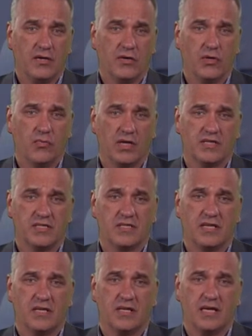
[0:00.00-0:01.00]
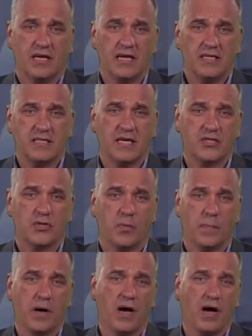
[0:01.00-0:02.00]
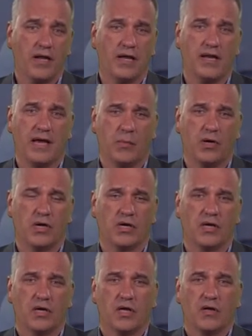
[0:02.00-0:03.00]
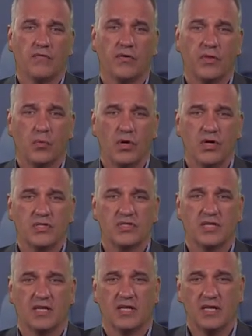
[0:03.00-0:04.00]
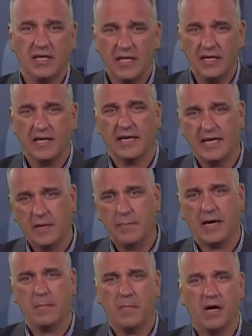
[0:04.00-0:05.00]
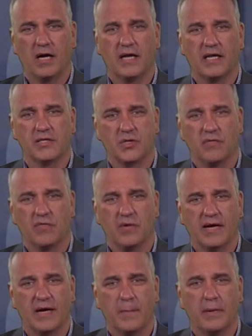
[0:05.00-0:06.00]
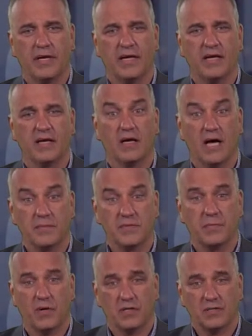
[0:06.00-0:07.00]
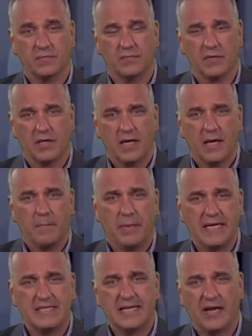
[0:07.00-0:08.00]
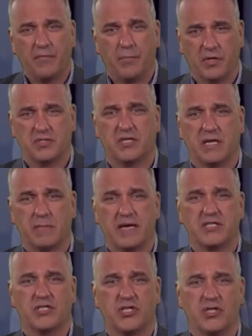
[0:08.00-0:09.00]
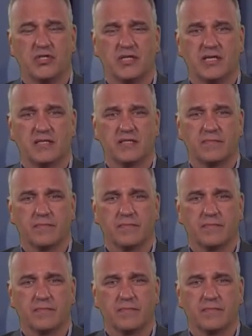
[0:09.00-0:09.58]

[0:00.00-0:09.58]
who runs the International Partner Network for the world's leading inbound marketing software company, HubSpot, based out of Boston in Massachusetts.